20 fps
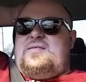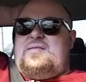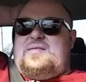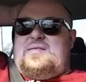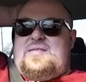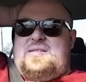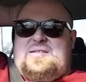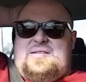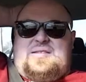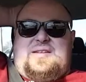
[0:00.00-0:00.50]

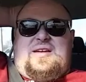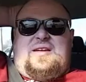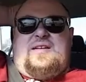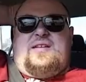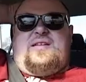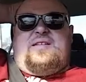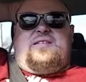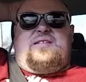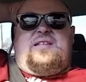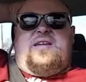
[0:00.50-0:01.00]
At least
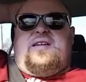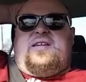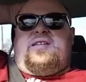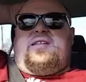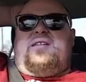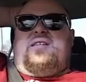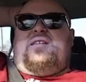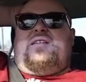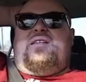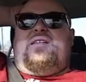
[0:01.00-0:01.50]
here, like,
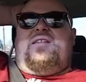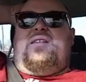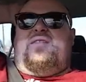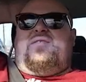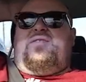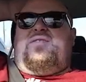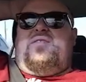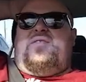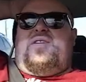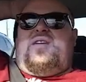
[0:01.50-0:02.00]

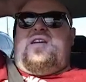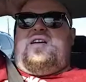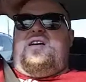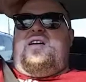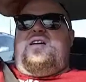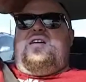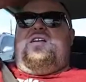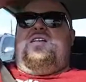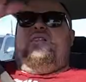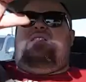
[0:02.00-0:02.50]
if
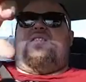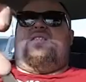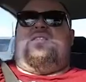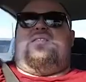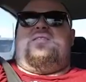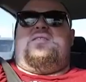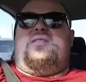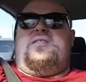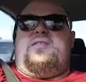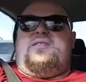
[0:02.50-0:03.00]

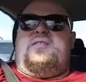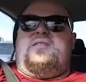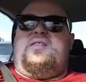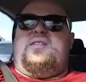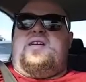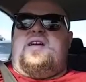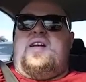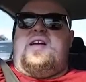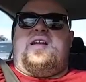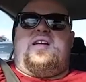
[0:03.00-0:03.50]

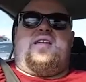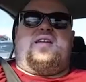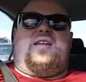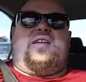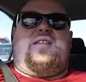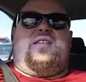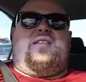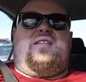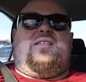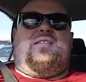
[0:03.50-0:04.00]
I
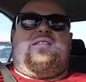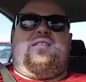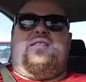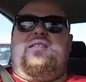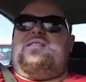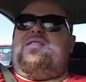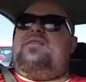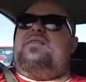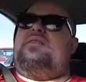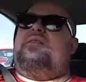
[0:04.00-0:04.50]
get
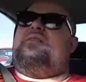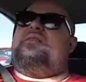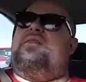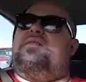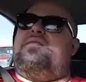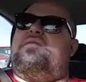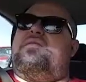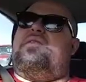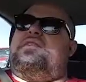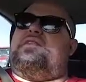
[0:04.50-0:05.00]

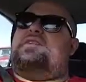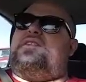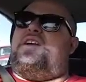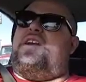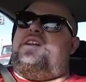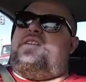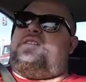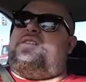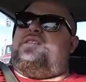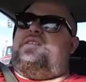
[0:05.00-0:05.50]

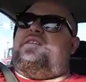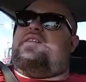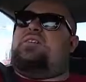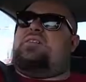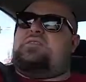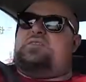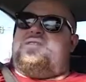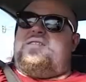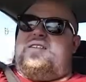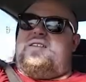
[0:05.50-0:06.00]
rejected,
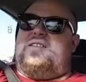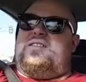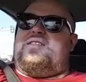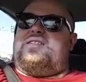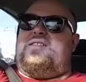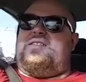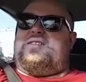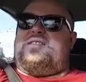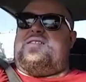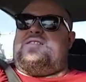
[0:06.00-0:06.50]
it's like, at
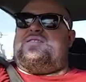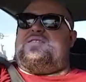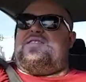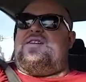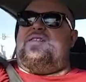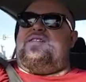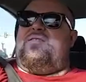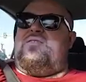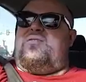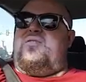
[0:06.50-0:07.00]
least it's
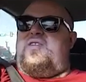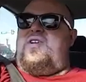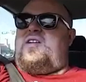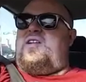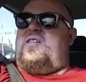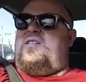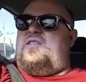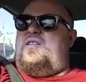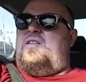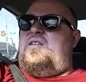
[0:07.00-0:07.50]
not
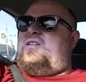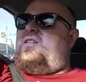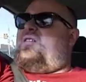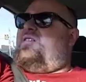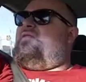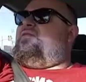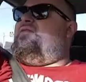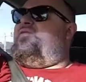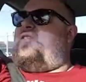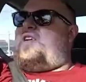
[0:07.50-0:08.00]
one
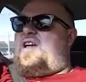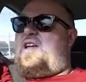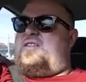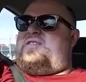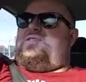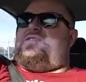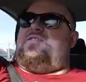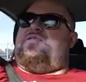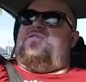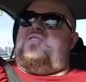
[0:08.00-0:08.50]

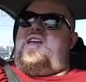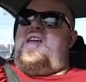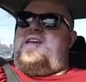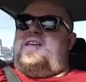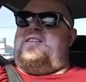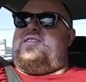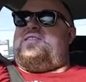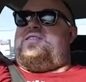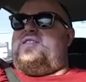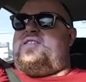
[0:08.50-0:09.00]
face to
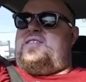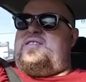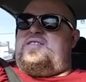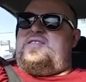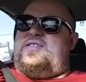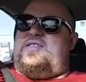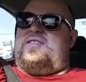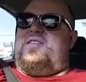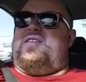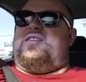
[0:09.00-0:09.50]
face,
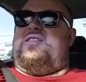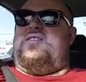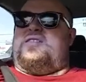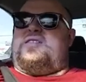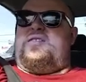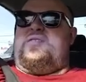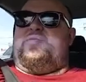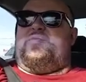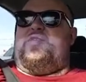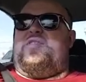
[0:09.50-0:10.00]
it's on the
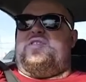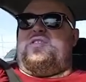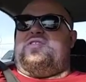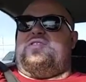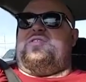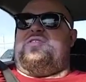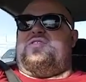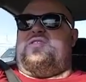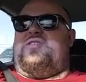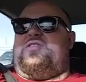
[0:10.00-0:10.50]

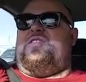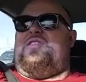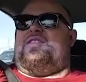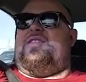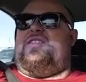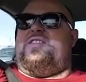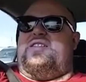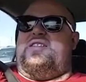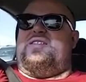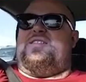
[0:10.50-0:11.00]
computer
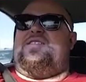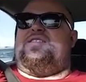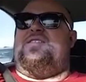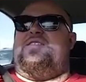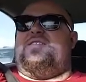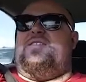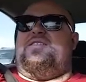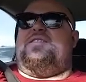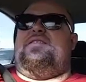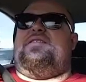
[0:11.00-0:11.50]
screen.
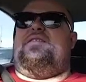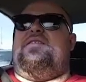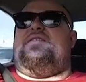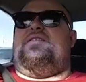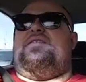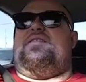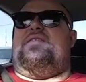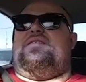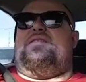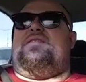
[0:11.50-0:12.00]

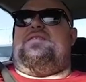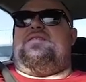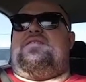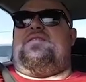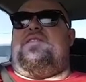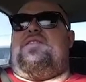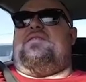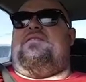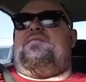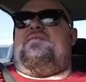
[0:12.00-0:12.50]

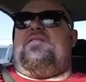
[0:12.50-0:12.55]
So I'm